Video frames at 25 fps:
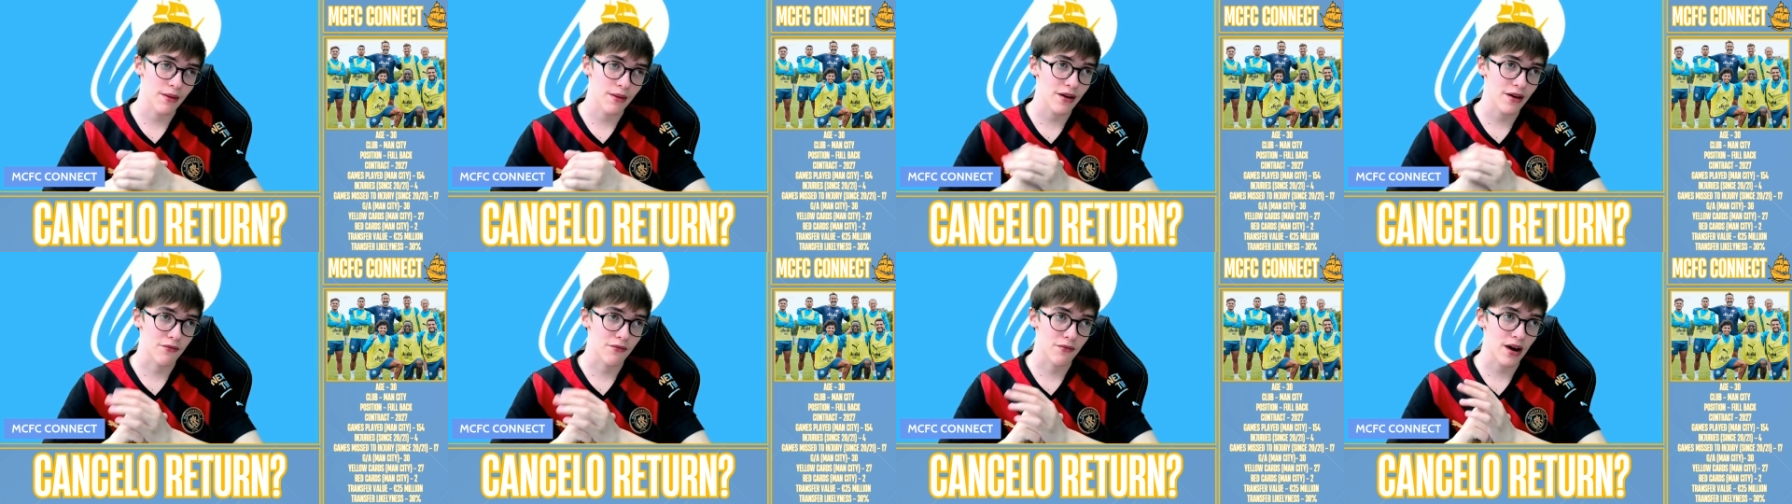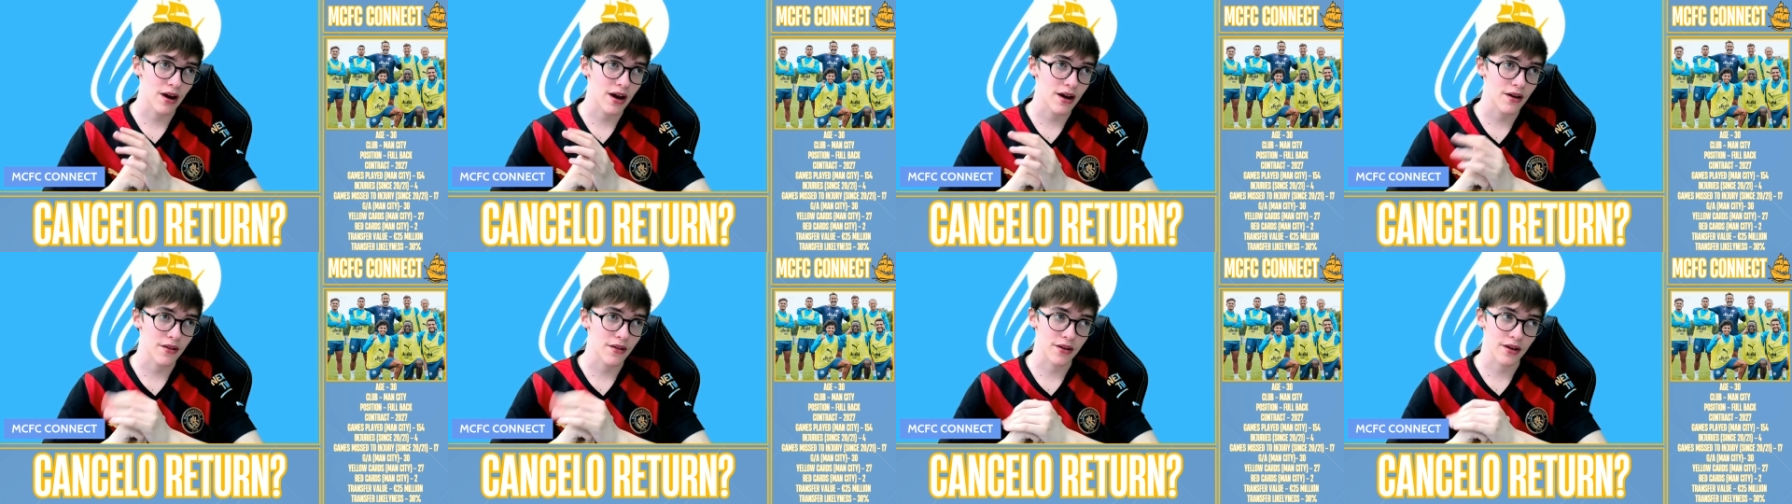a
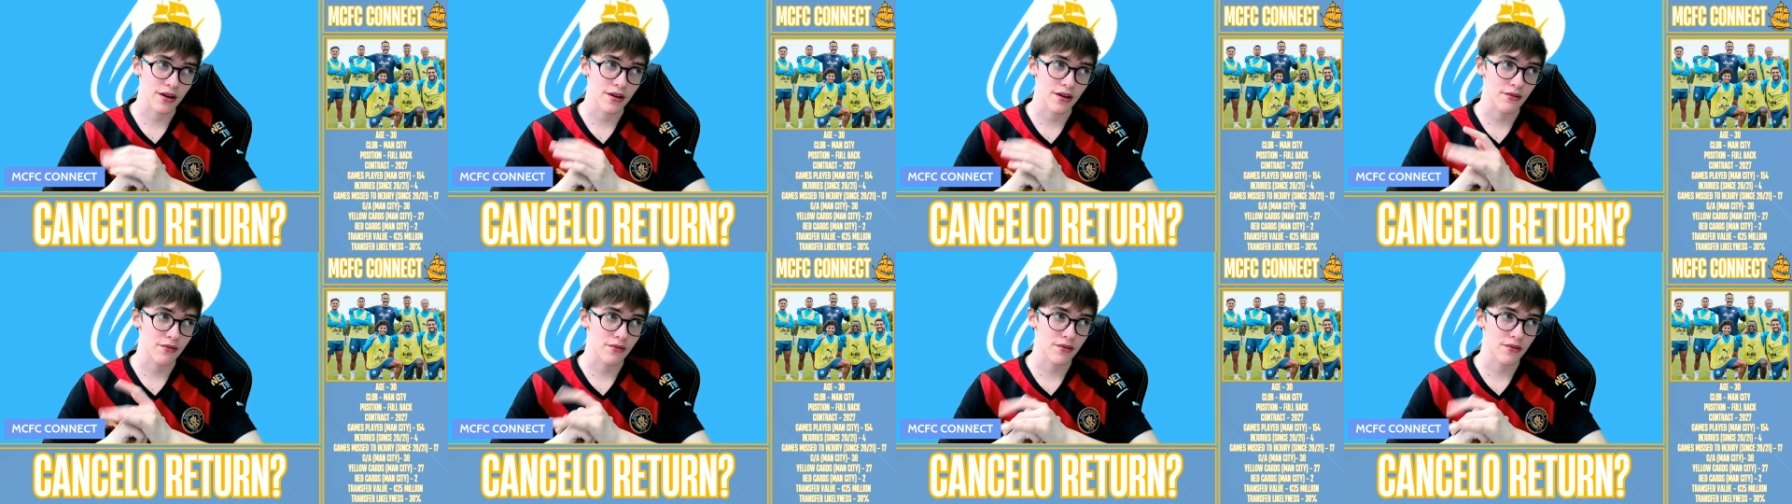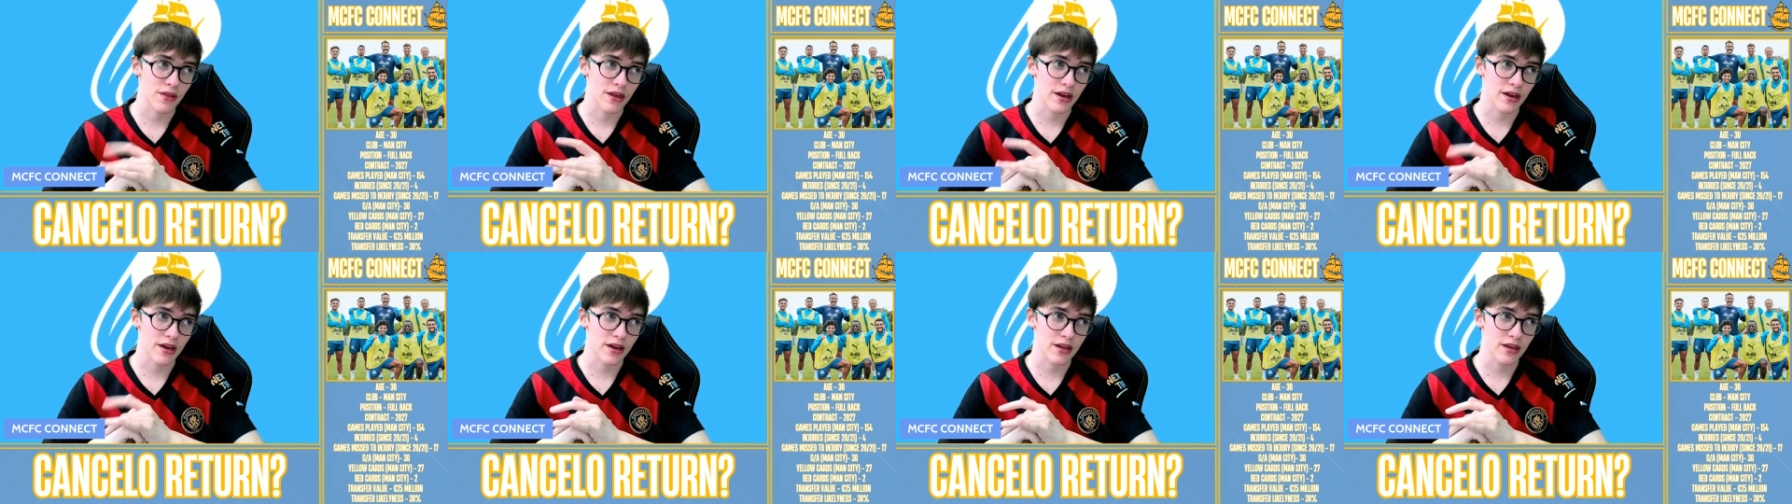while ago,
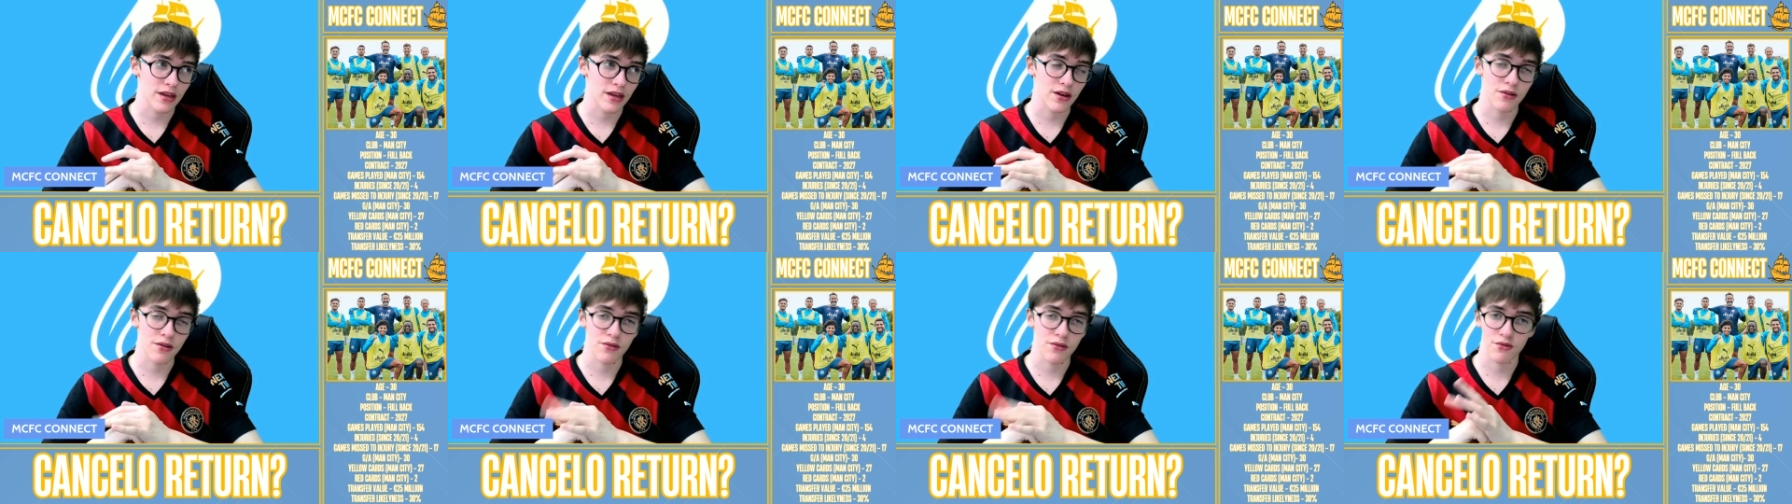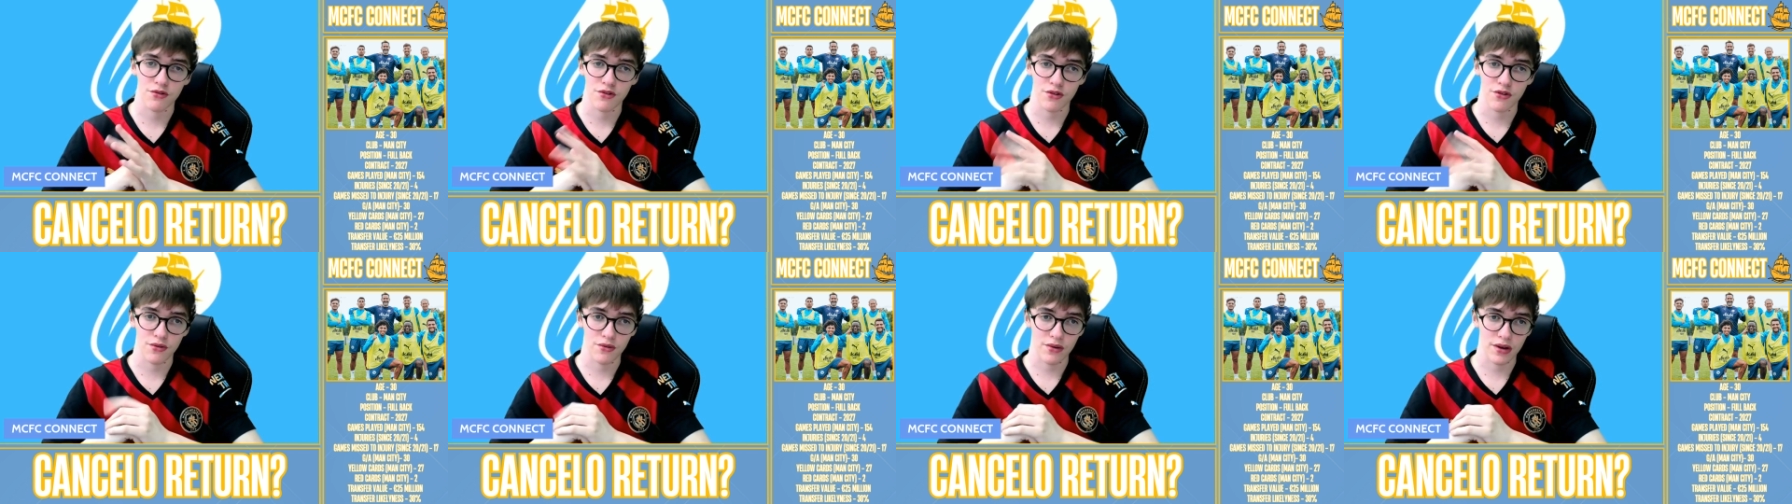like a year or
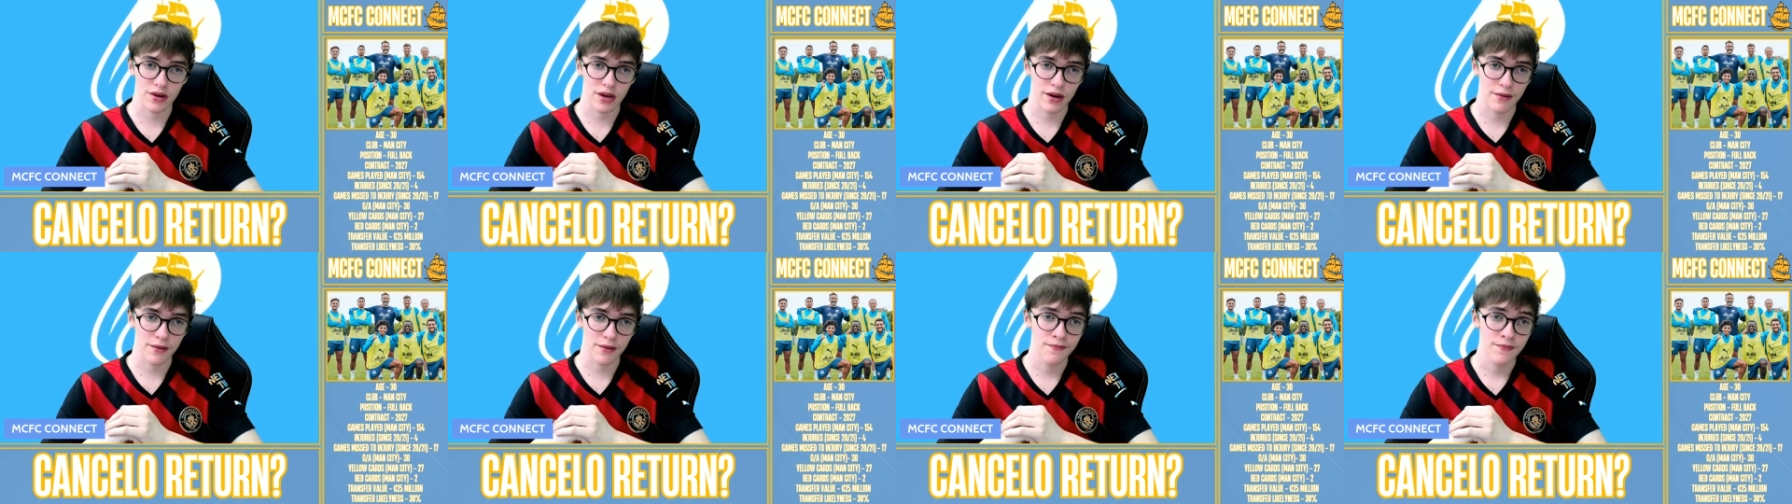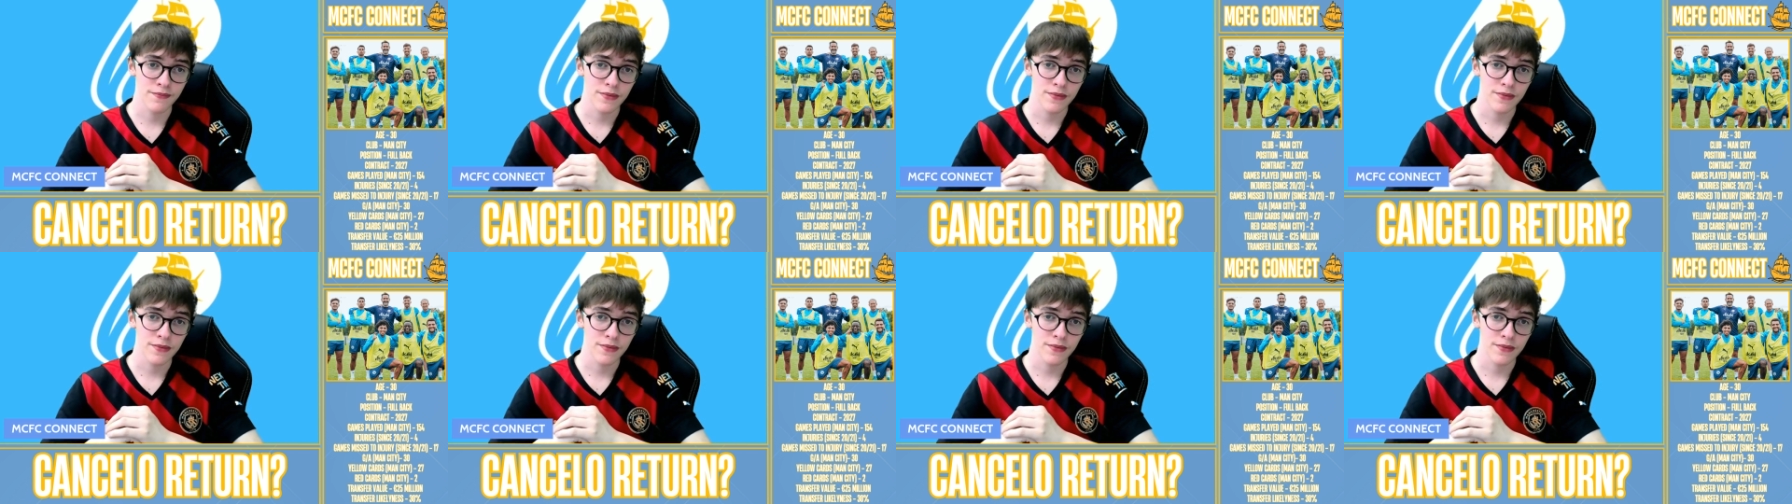so ago,